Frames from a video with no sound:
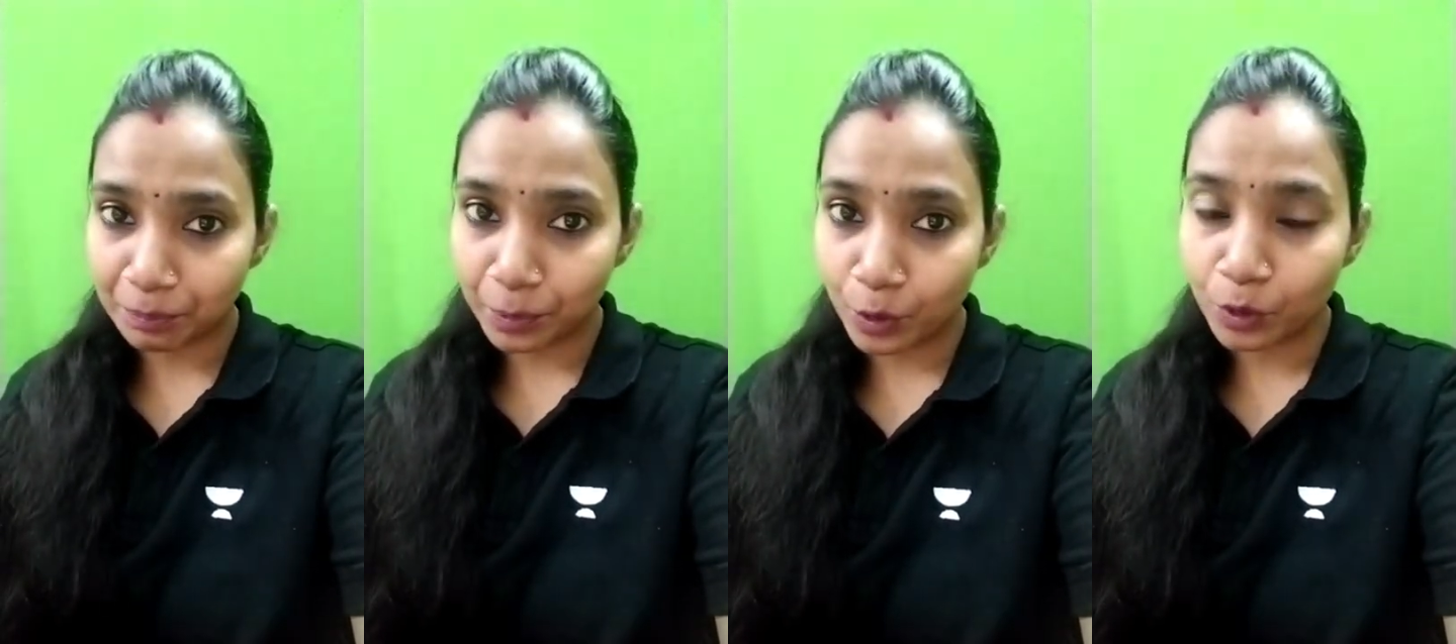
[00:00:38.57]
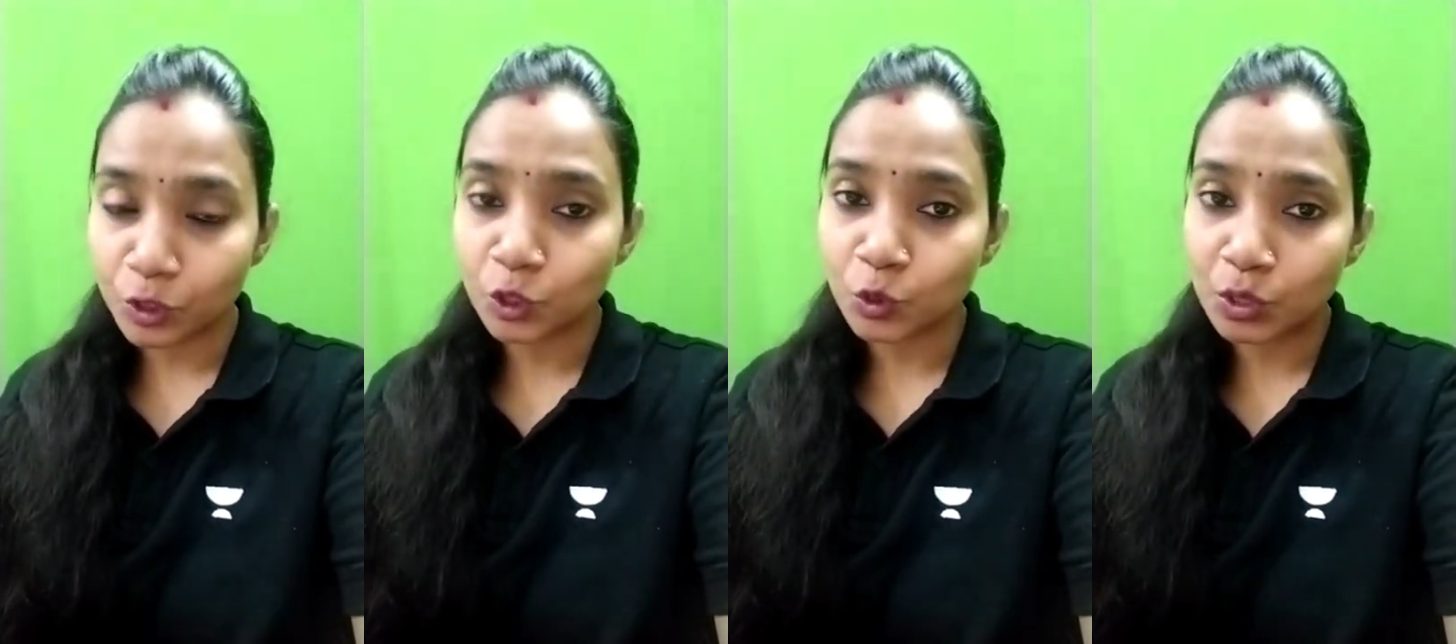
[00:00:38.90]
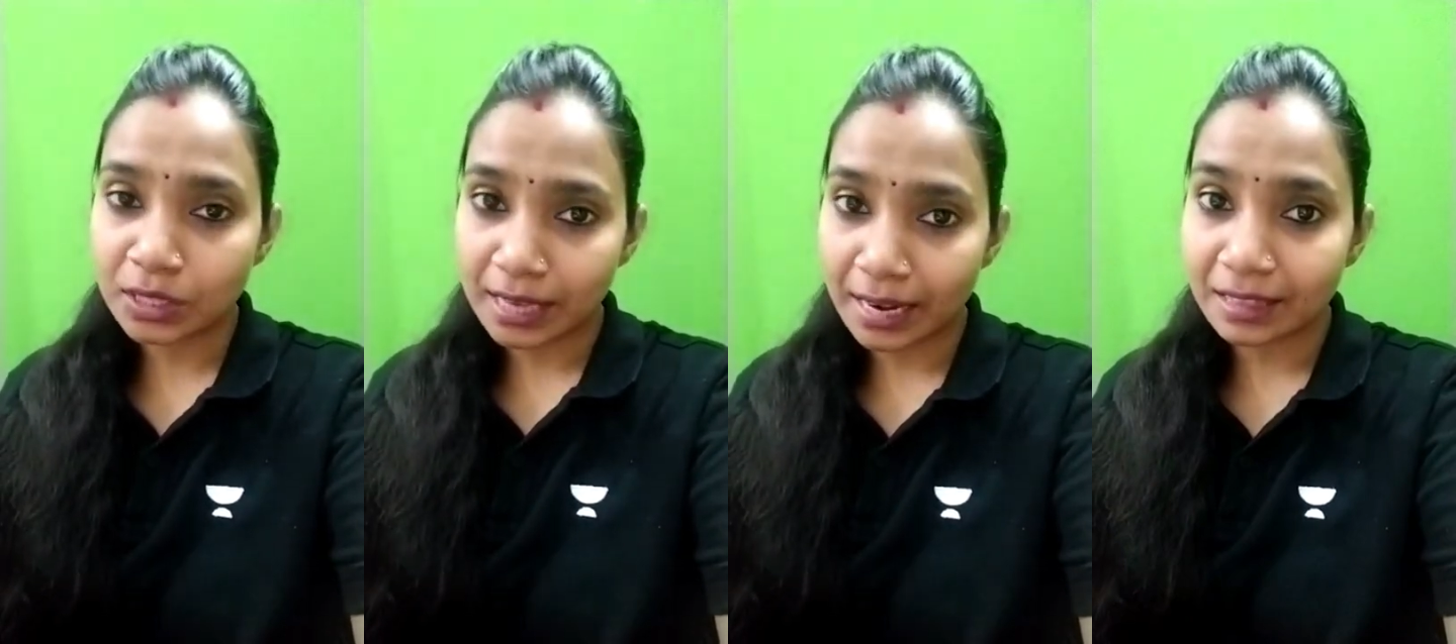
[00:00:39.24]
supposed
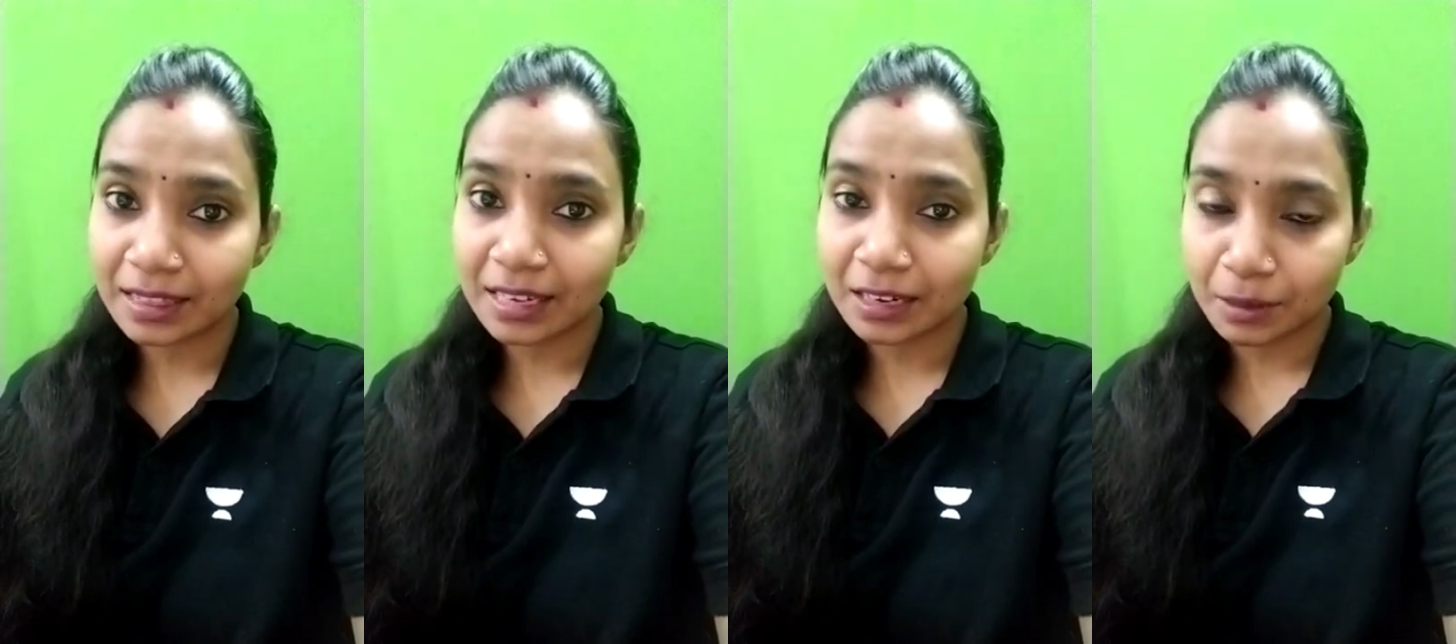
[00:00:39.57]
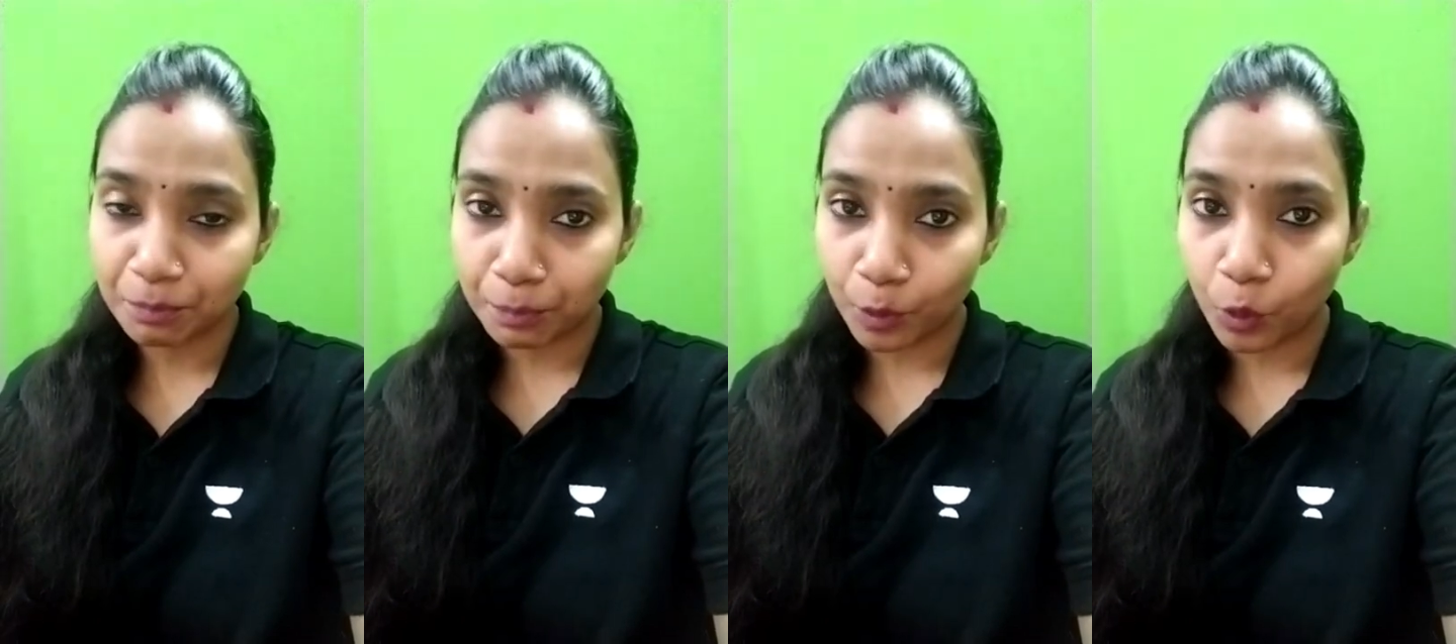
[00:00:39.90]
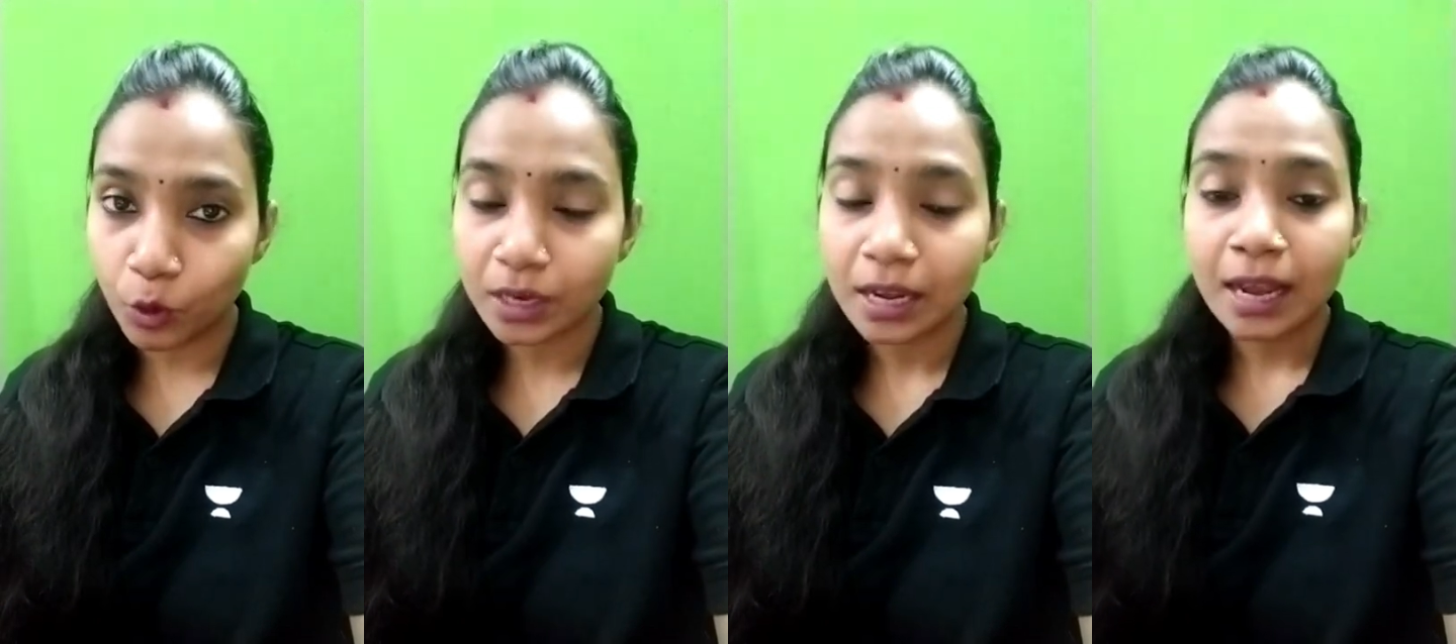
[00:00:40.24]
to send the
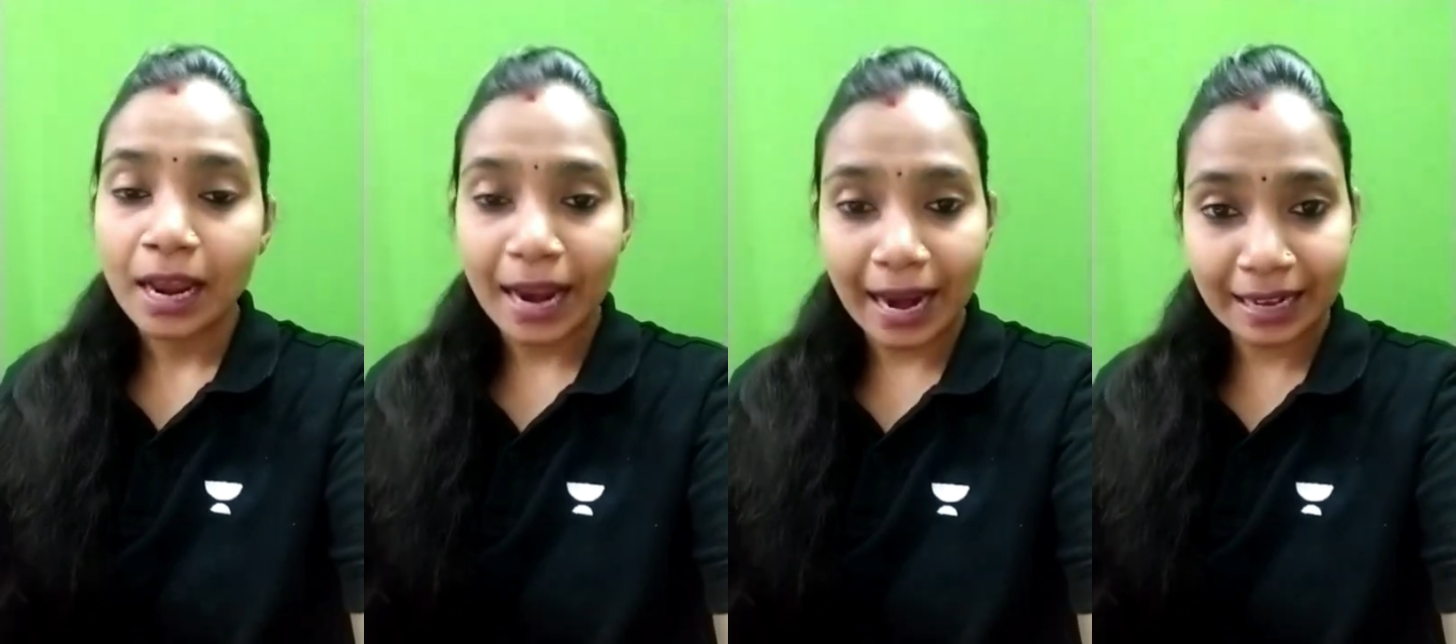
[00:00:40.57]
report